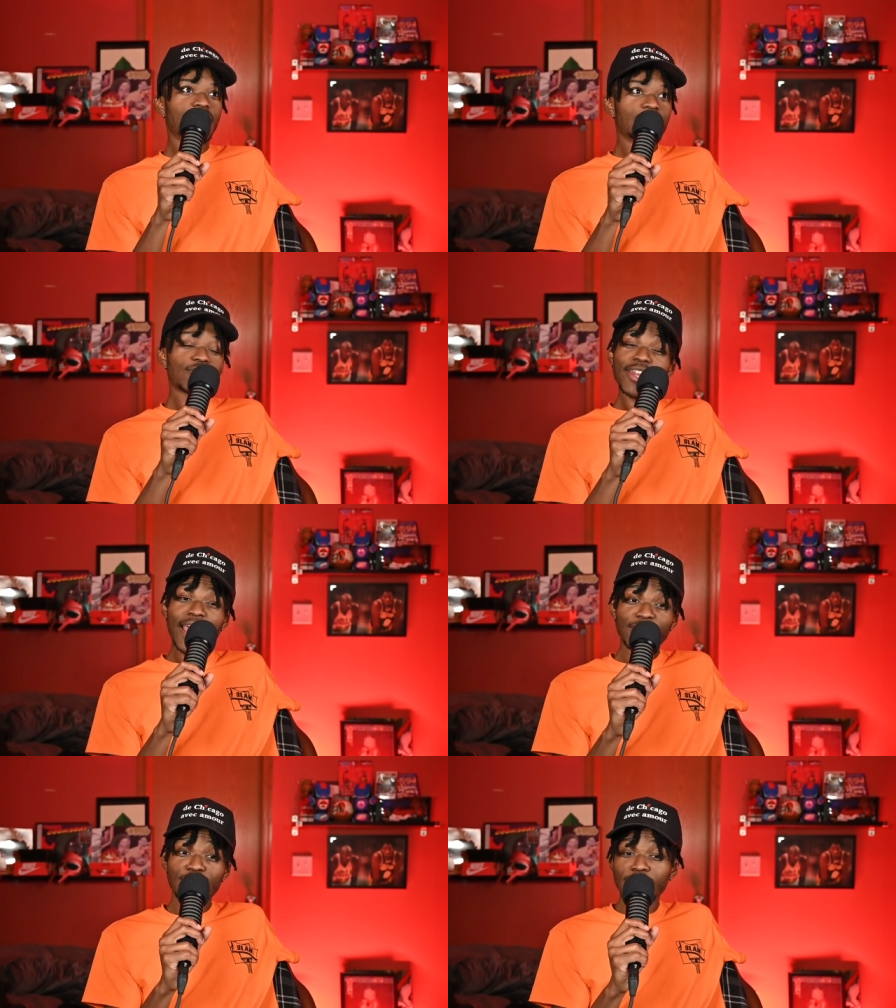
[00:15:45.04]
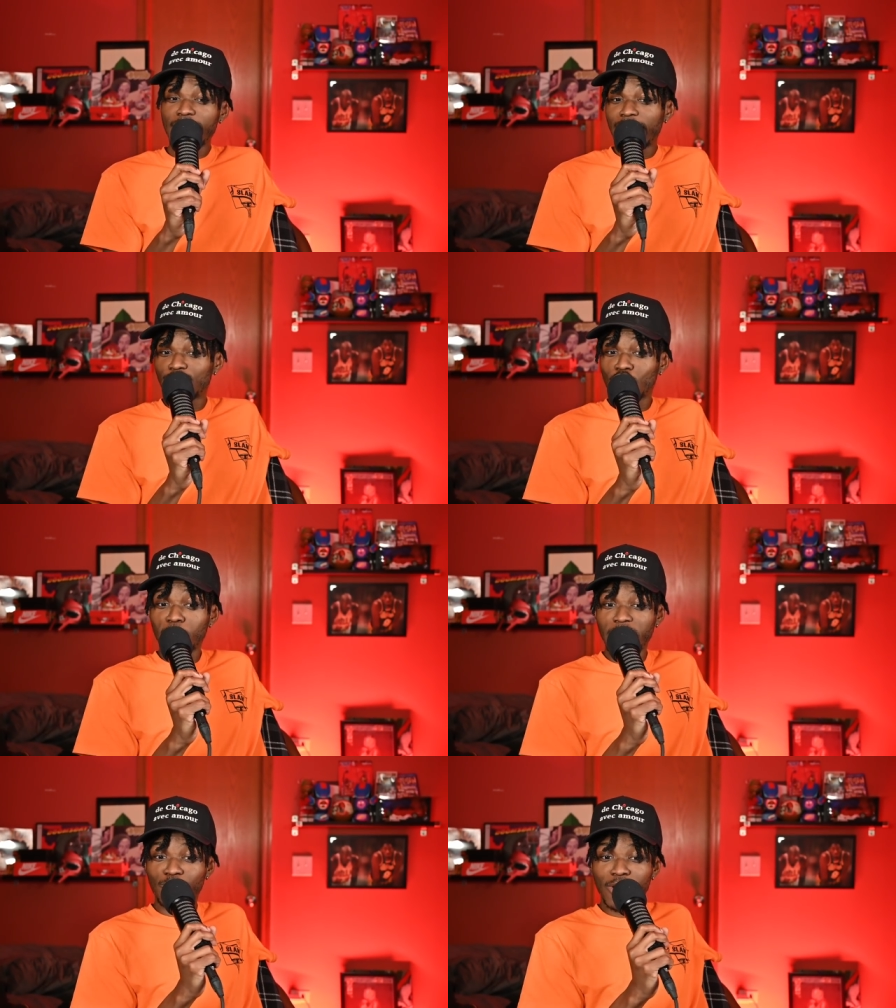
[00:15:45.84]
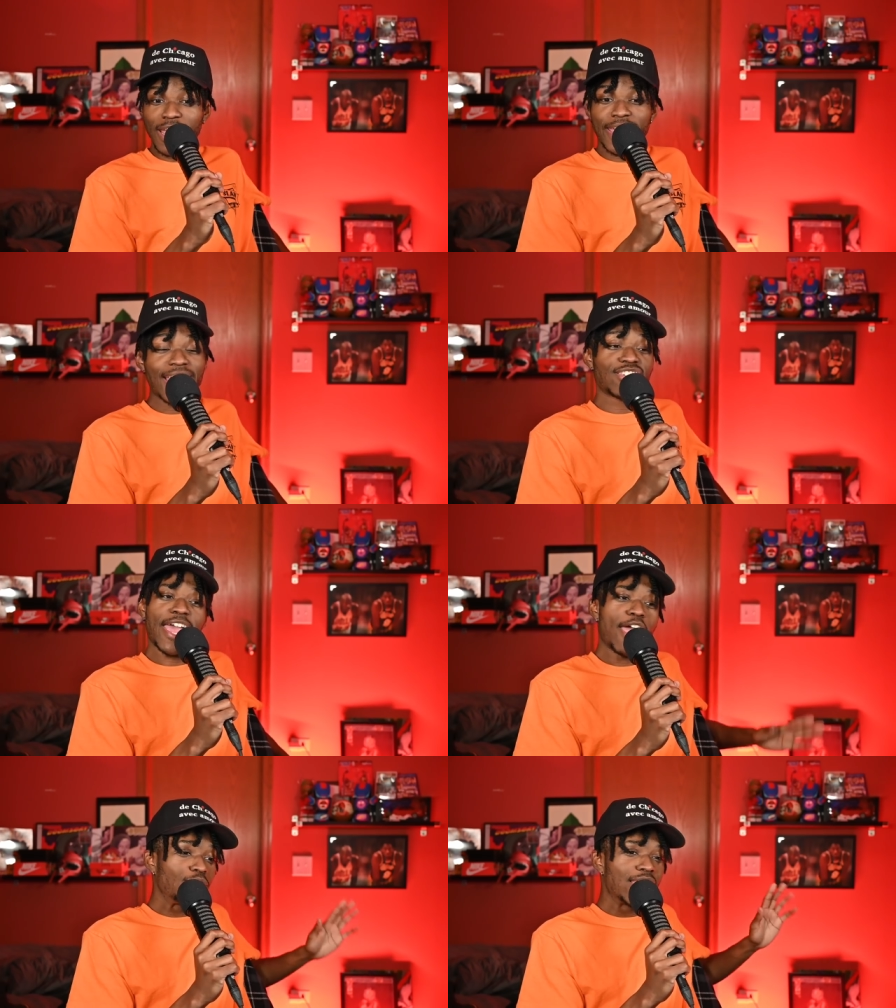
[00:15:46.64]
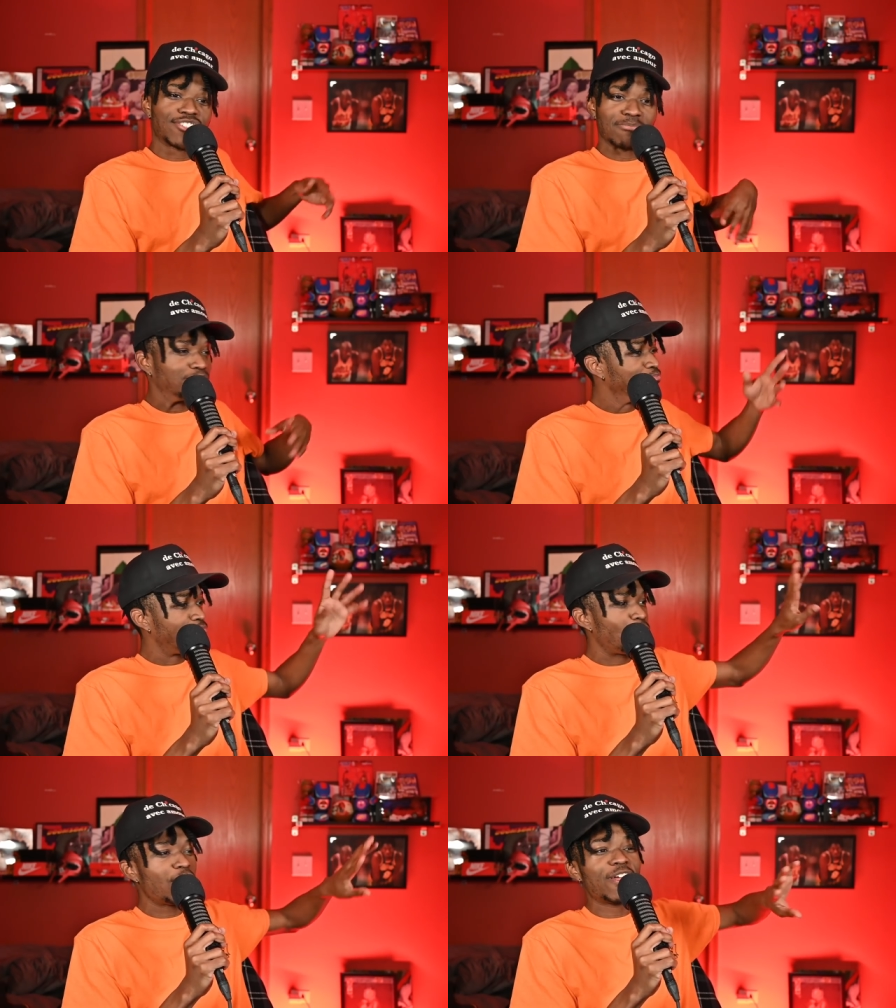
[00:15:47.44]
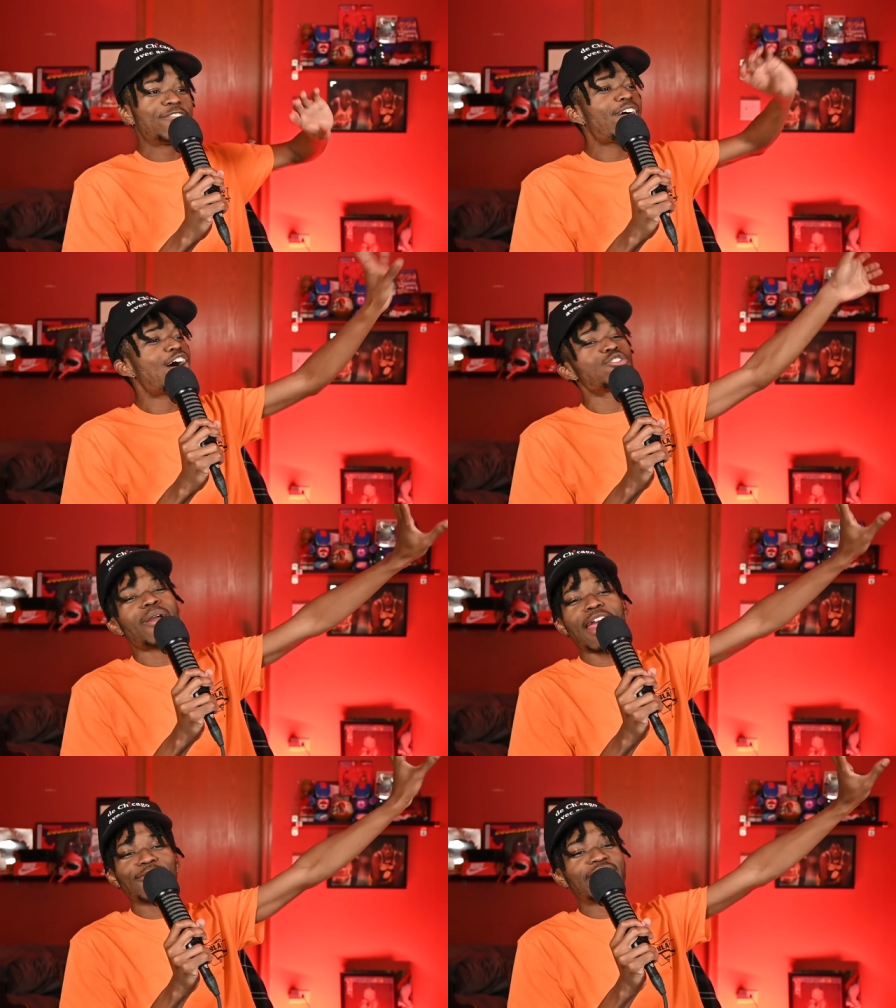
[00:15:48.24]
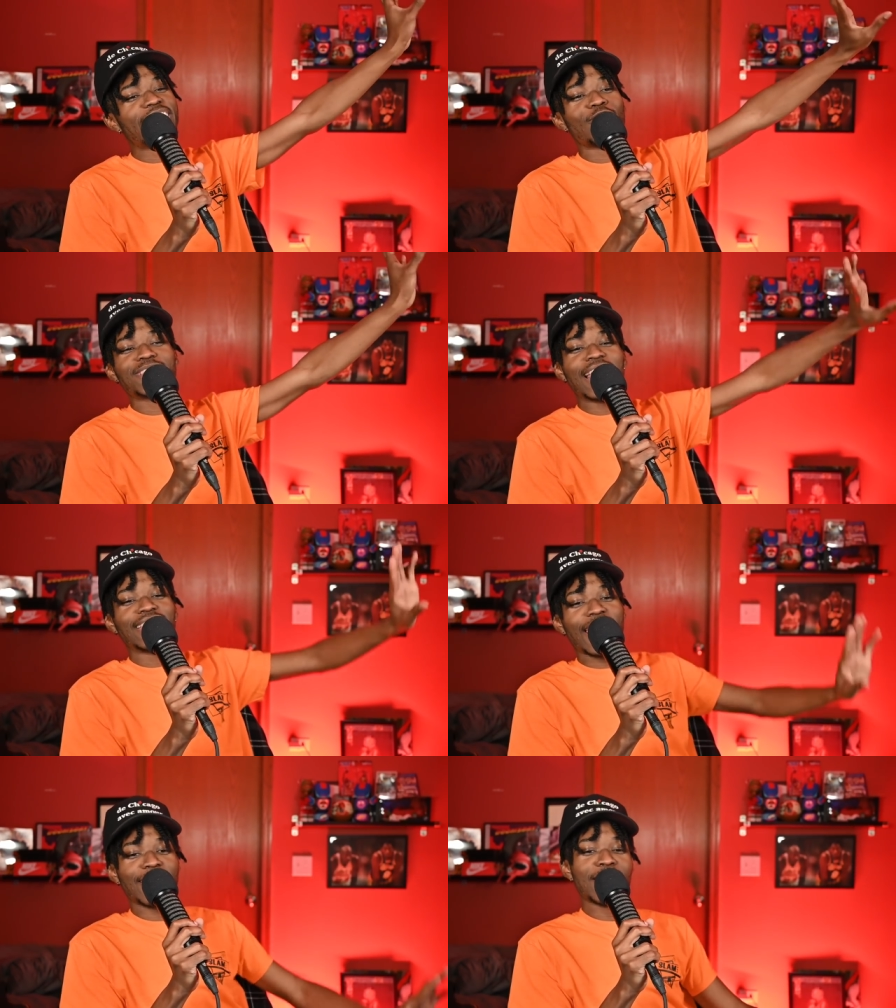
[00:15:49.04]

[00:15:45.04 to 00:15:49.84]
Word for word: So they gotta they gotta show me when they catch an AL. Listen, We'll evaluate everything else after that.